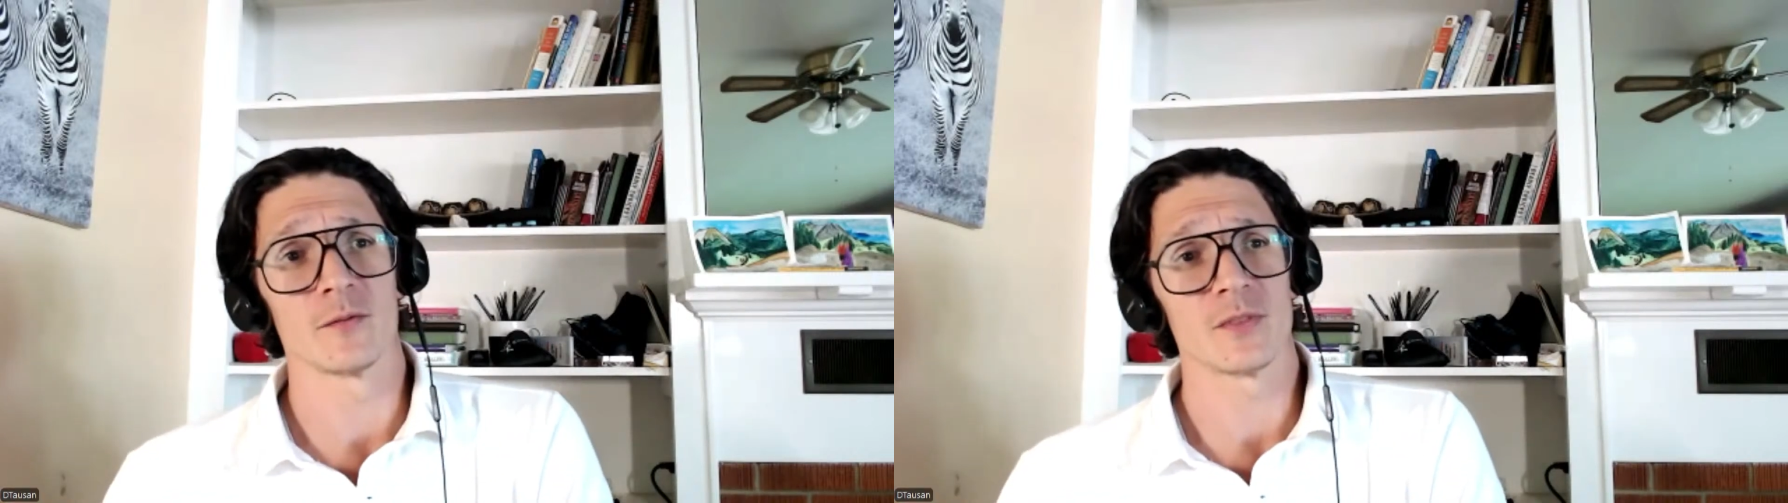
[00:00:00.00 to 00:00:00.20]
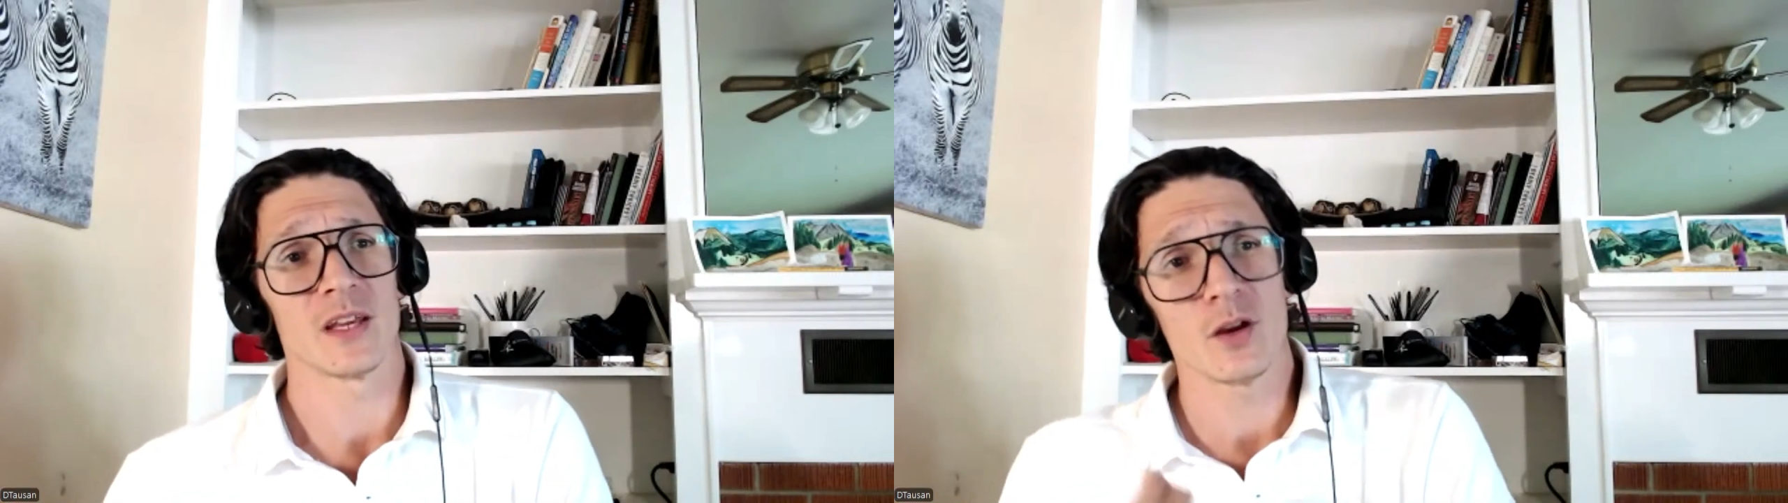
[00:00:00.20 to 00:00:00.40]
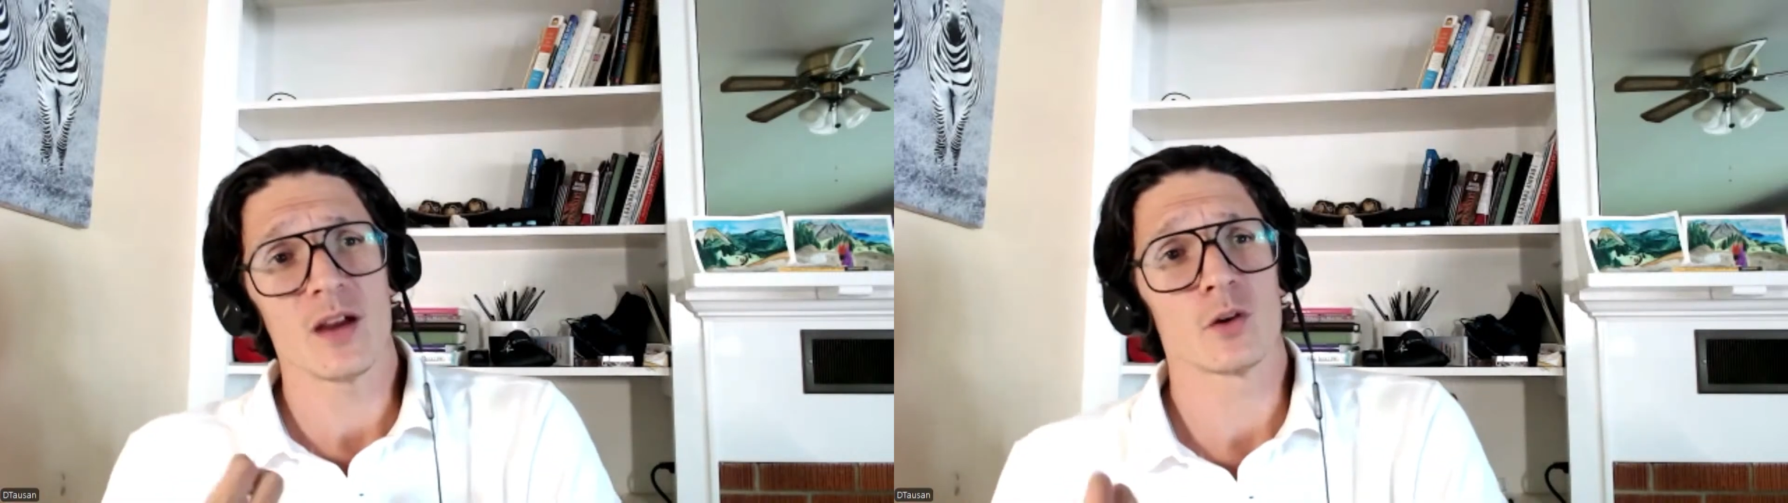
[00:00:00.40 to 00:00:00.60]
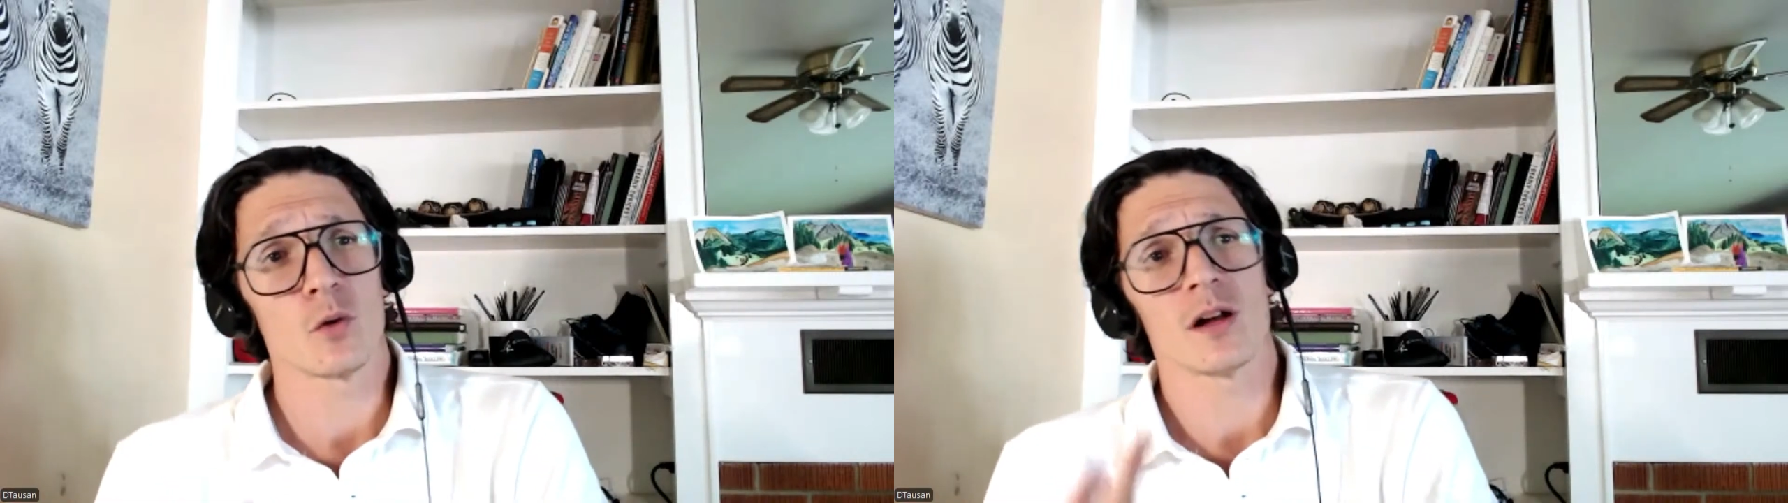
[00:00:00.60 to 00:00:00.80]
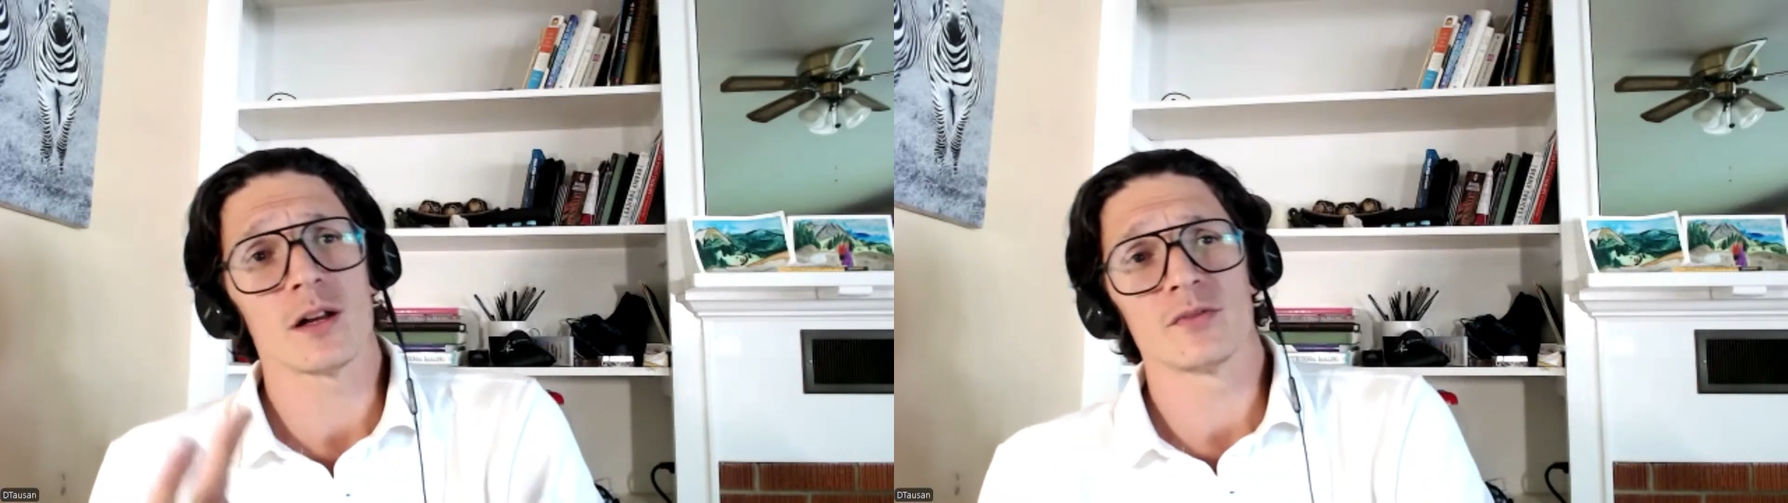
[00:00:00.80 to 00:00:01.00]
If you have
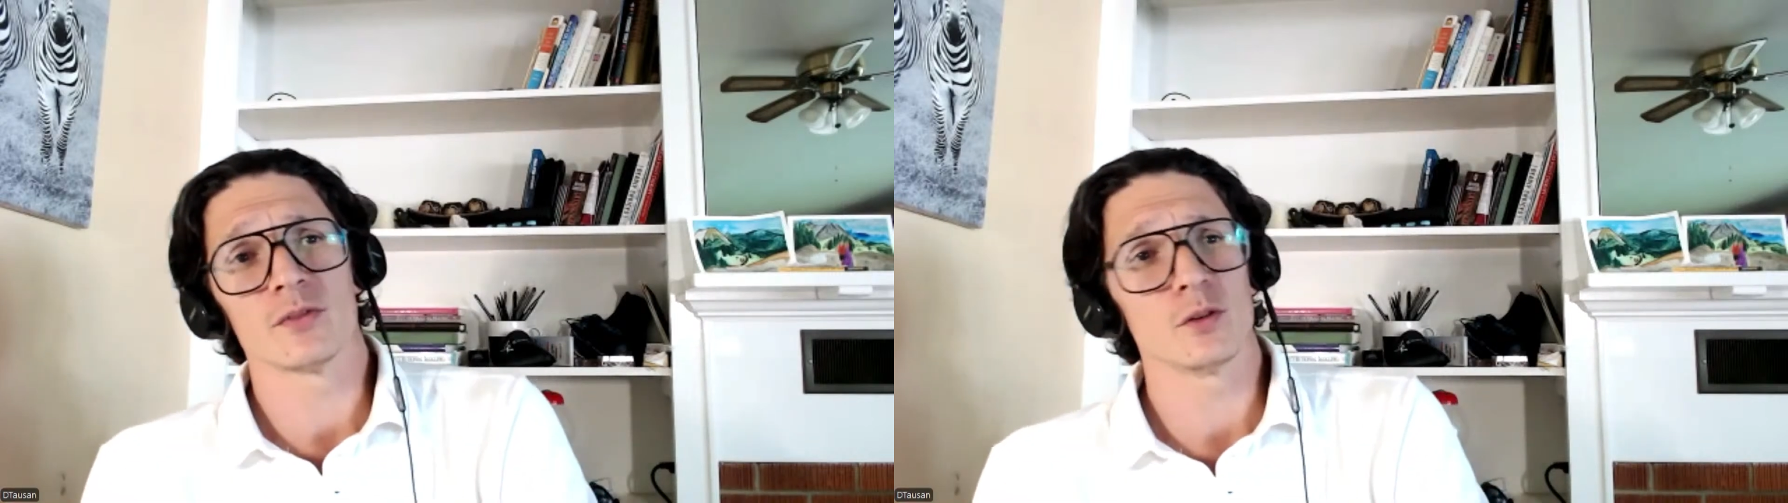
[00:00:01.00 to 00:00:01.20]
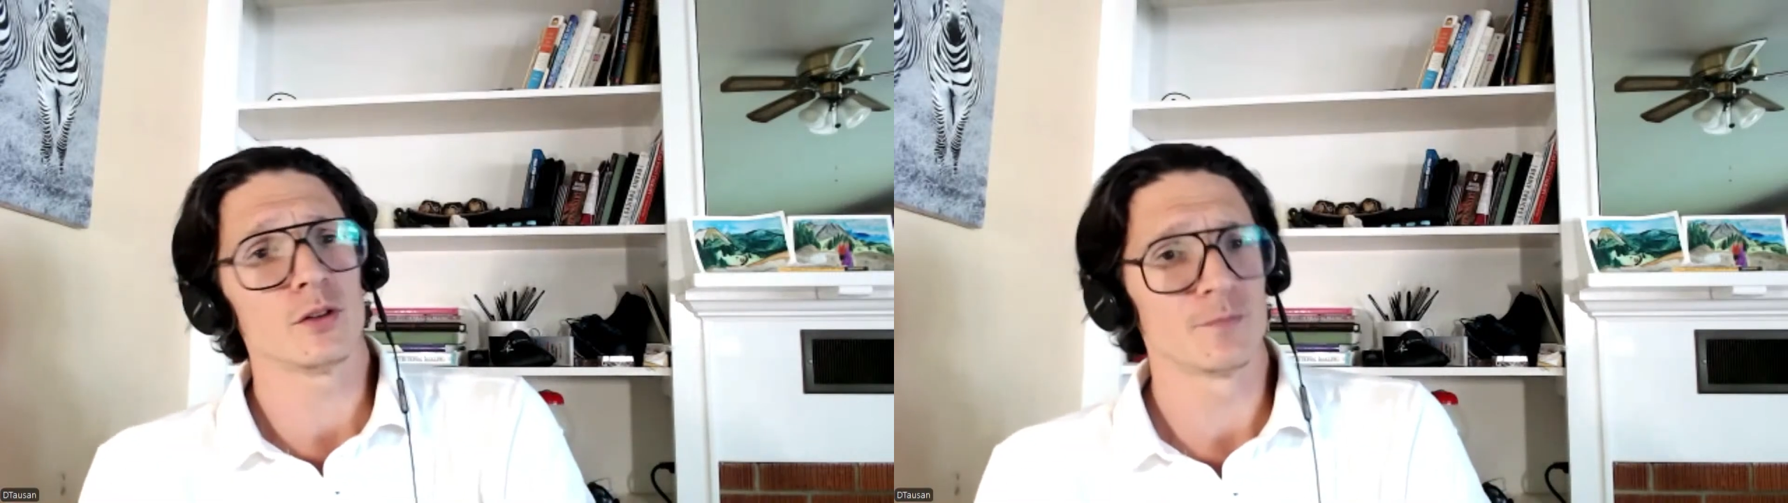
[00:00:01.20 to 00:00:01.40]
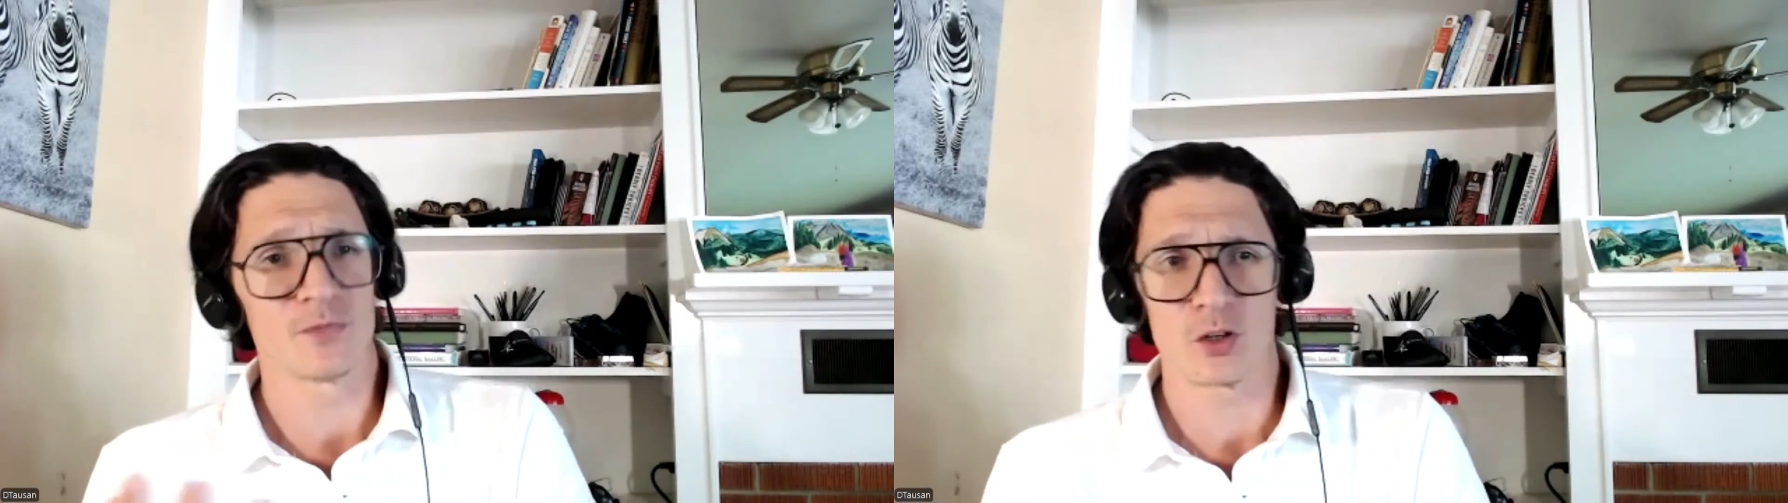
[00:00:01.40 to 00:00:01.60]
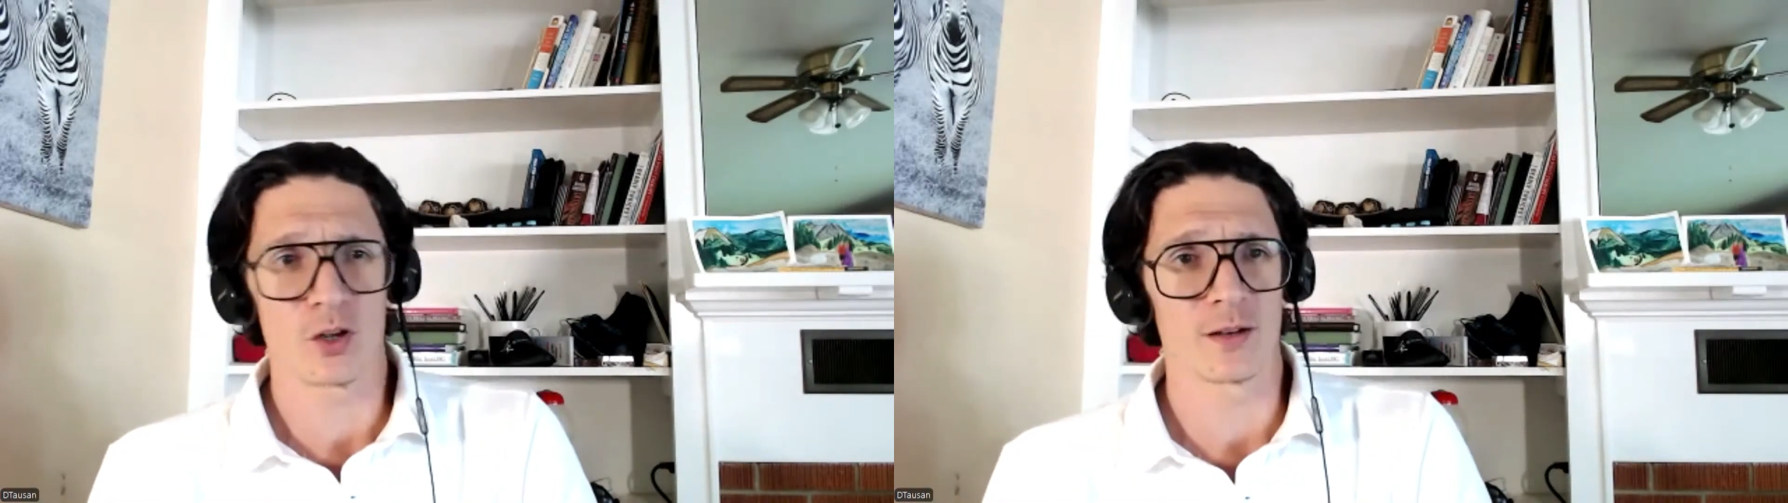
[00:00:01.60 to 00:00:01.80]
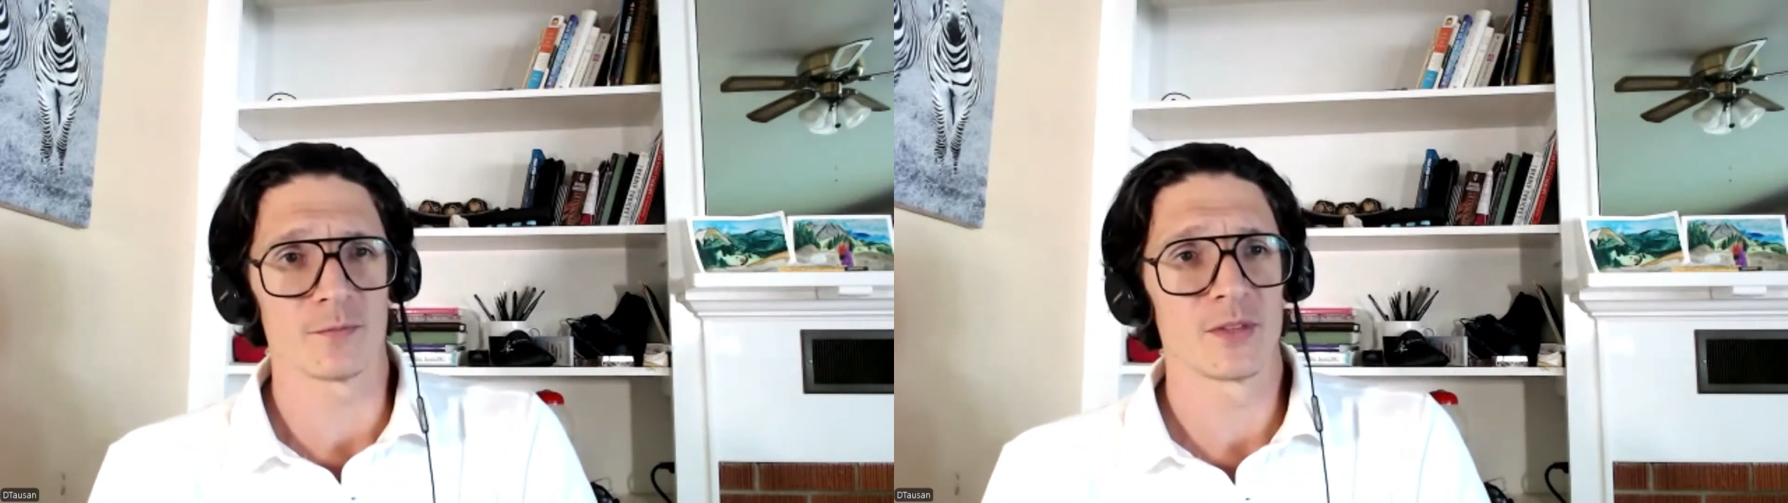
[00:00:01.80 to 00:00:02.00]
quality food, you're good.